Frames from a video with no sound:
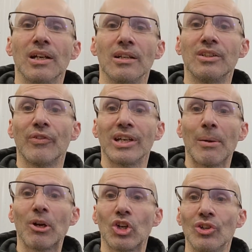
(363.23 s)
a different
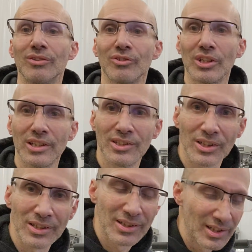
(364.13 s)
chemical, really,
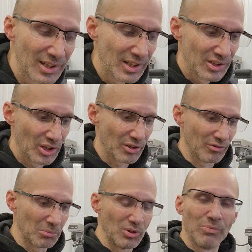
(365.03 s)
to to
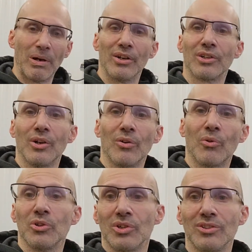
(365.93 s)
remove powder coat. Of
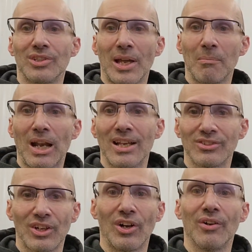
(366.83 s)
course, you could
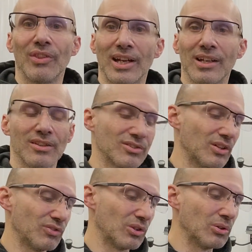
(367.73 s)
sandblast it off, that kind of
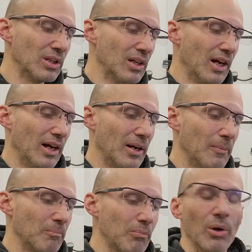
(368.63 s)
stuff too.
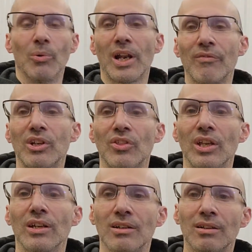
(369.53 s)
Um, but whatever you
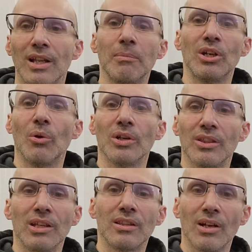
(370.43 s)
think, let me know what you
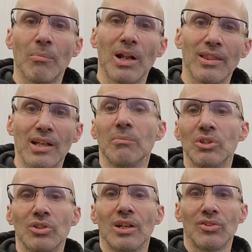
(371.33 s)
think there. But I think I'm
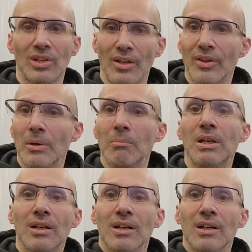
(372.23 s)
just going to sell them